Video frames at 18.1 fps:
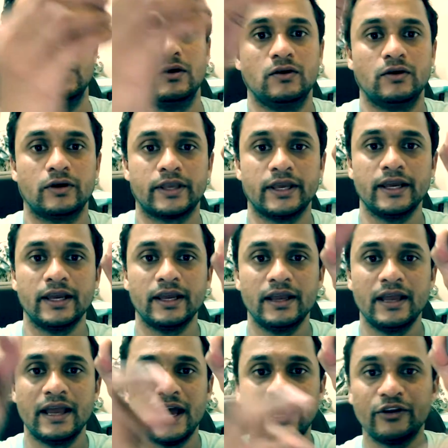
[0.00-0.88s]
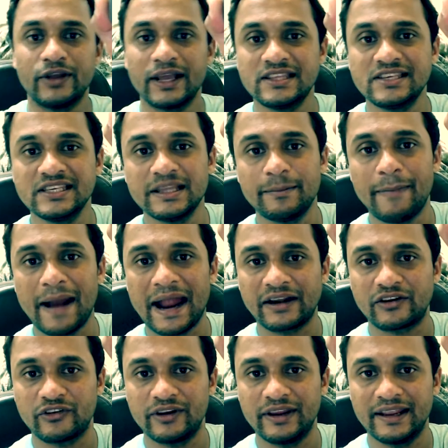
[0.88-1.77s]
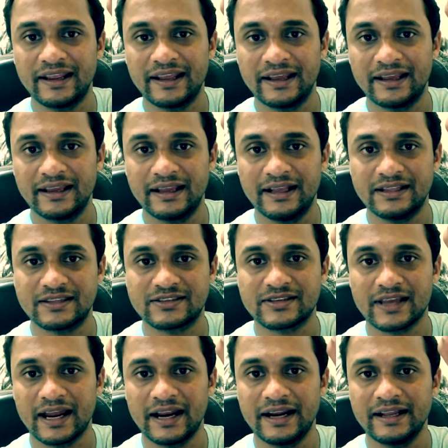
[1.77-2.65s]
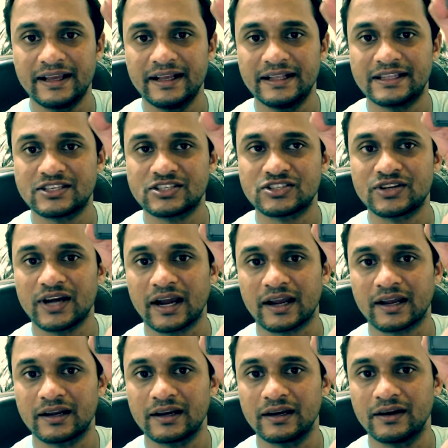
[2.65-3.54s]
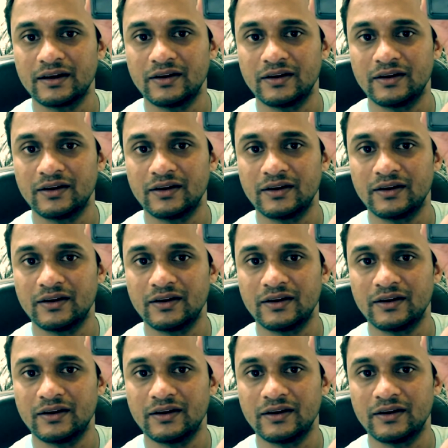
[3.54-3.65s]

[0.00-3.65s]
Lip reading: Okay, and you can see the battery inside, it's stuck.